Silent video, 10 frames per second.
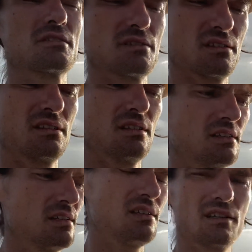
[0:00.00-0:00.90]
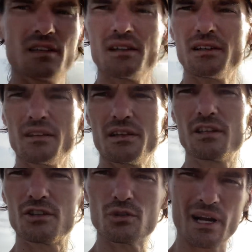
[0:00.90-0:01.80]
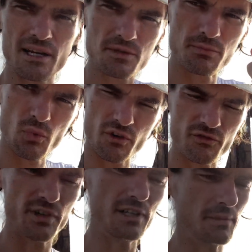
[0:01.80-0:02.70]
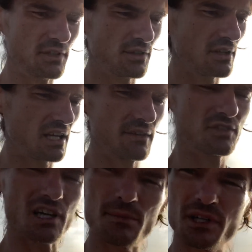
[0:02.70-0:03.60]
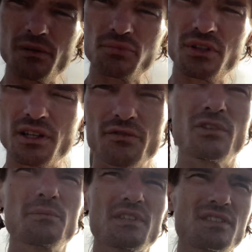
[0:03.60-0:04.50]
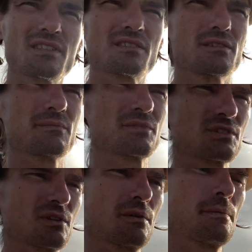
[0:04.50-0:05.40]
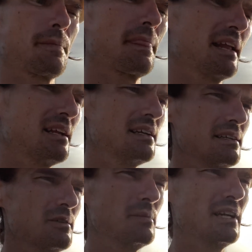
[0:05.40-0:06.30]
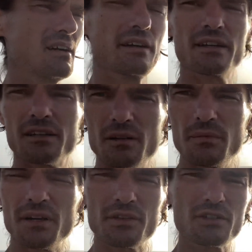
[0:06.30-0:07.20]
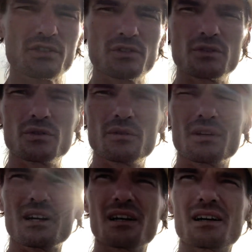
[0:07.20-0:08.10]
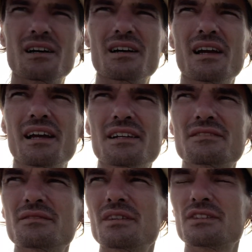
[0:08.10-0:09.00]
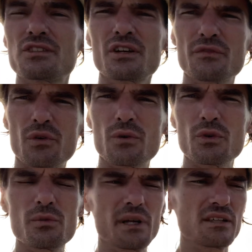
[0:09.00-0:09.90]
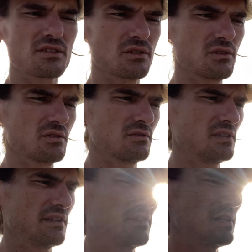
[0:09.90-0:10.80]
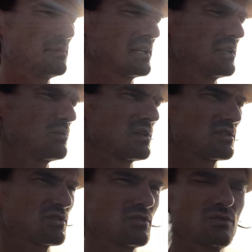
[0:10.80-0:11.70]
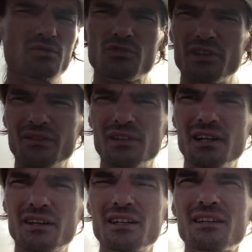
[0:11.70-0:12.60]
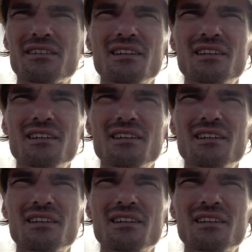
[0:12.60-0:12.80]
to grasp more freedom in your lifetime and unplug from the system. So he'll be out here in a month or two uh, and he's looking for a roommate. So if anybody wants to travel out here